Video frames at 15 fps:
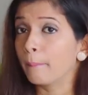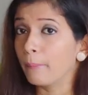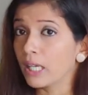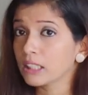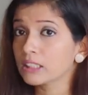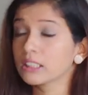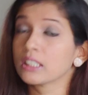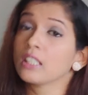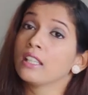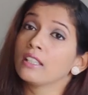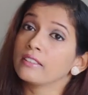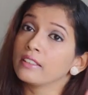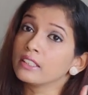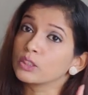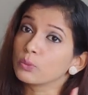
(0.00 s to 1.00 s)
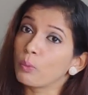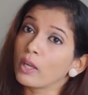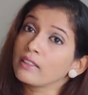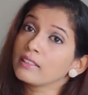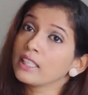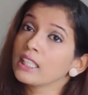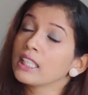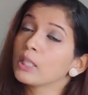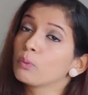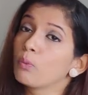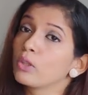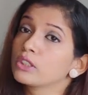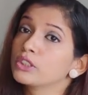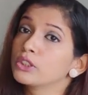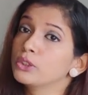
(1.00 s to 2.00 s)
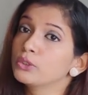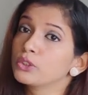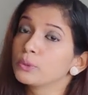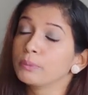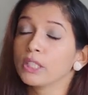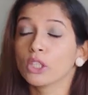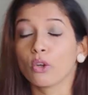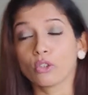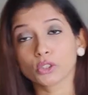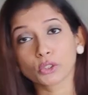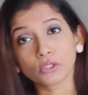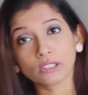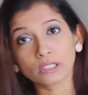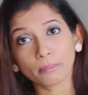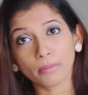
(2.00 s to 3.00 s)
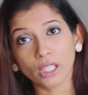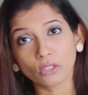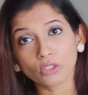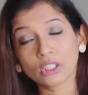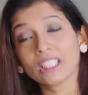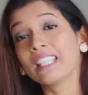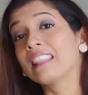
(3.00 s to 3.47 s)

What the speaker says: but there is one thing I want you to be cautious about: